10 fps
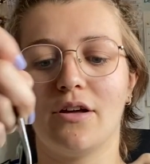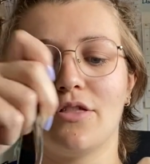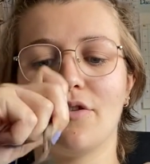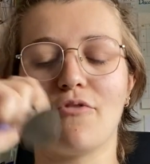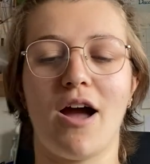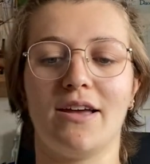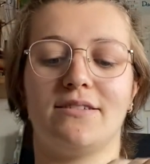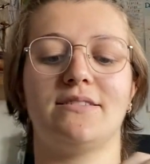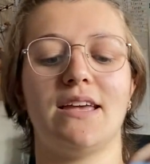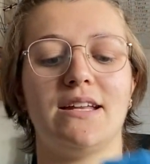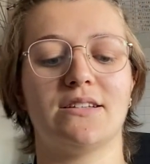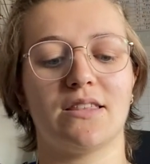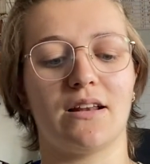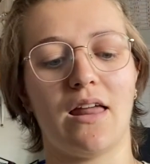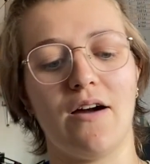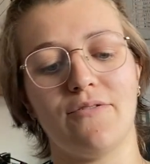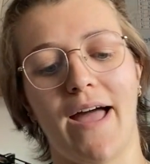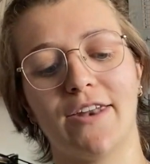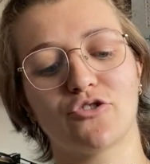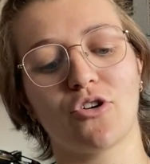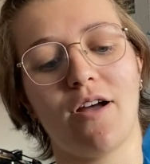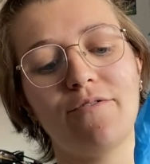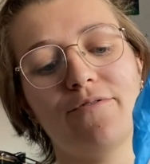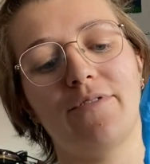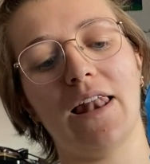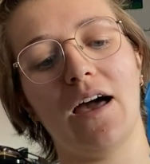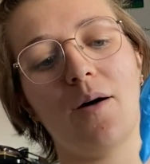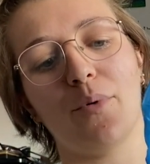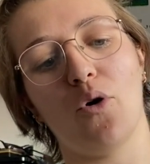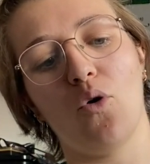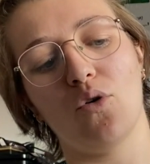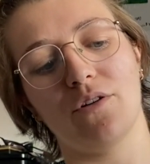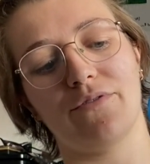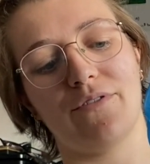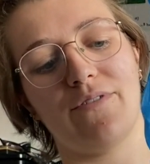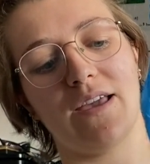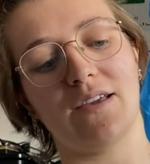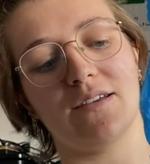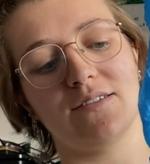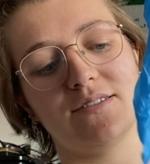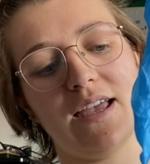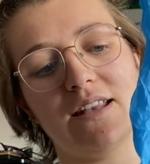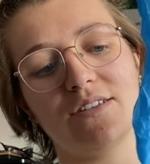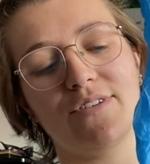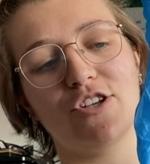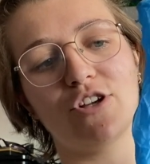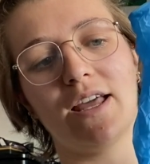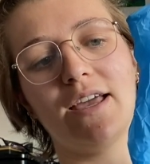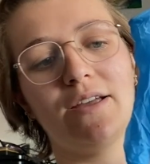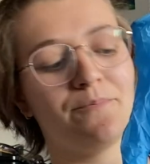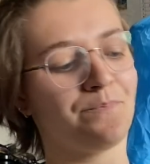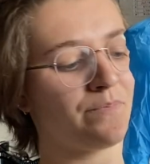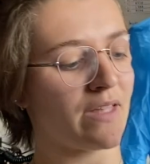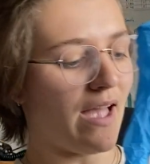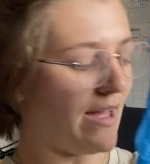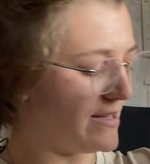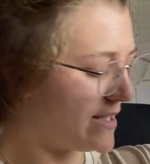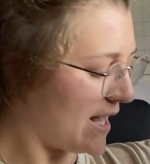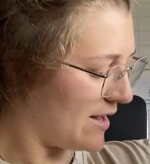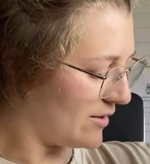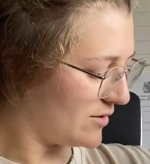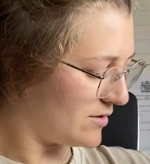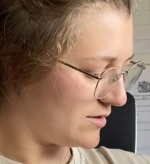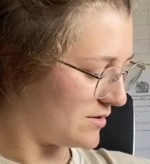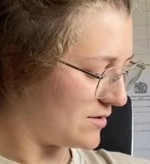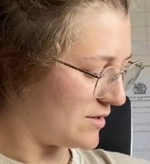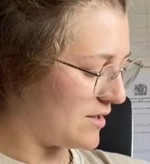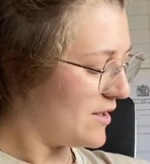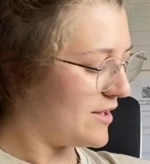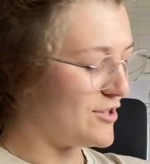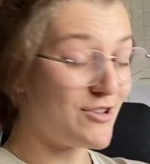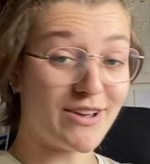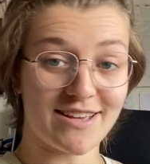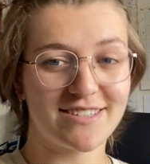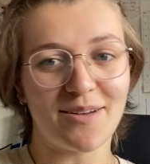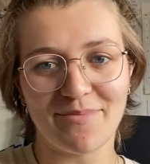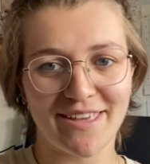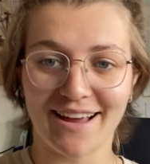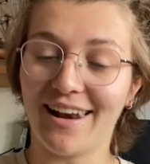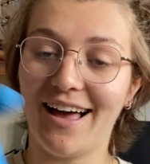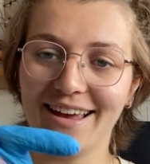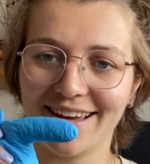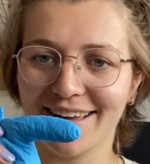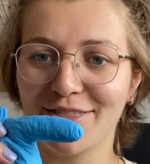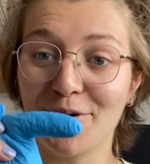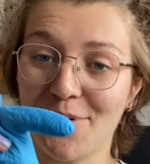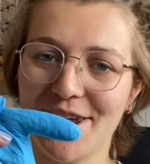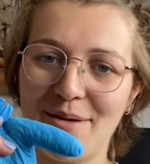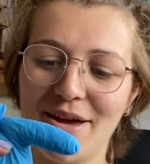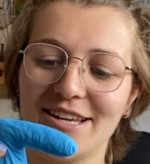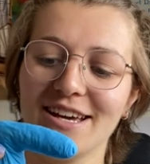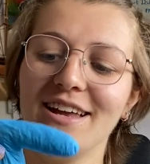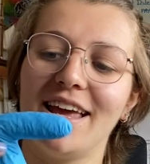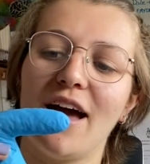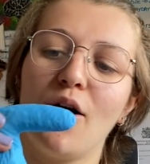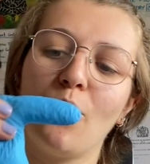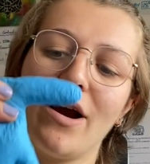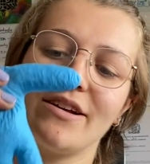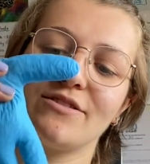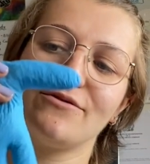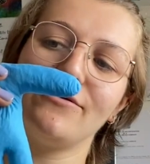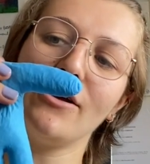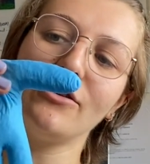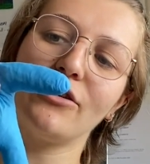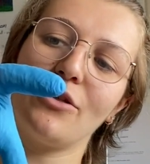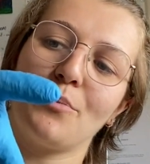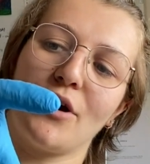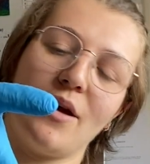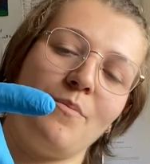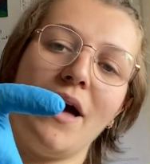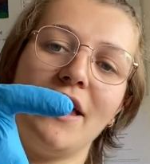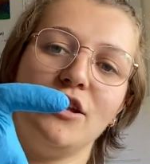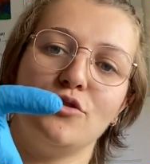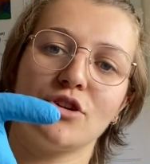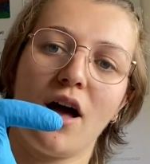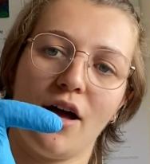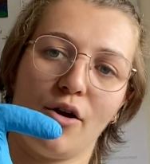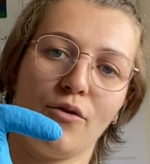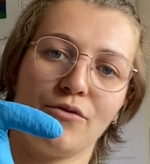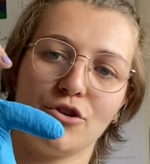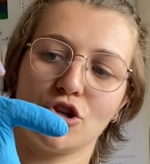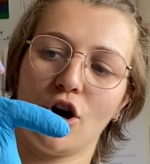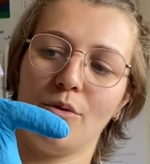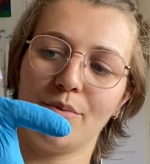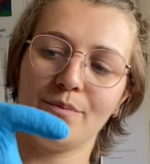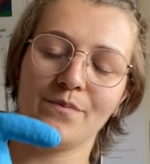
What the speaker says: the rice into the glove and try and fill up all of the fingers individually until you get something like the one I made earlier where it's full to the brim and you tie off the top.